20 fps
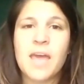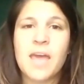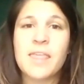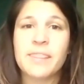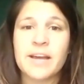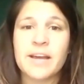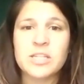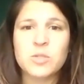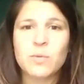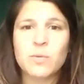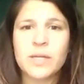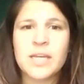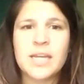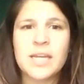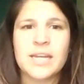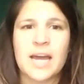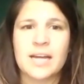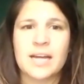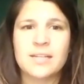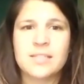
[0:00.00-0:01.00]
and that's what
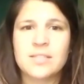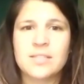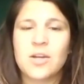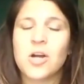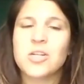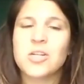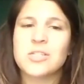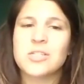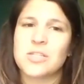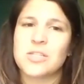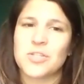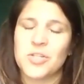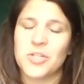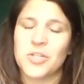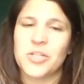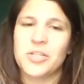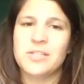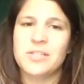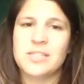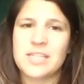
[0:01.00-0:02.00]
connects our
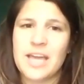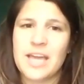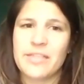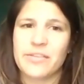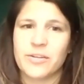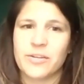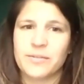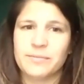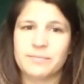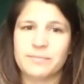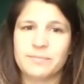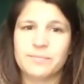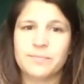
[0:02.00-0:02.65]
sisterhoods together.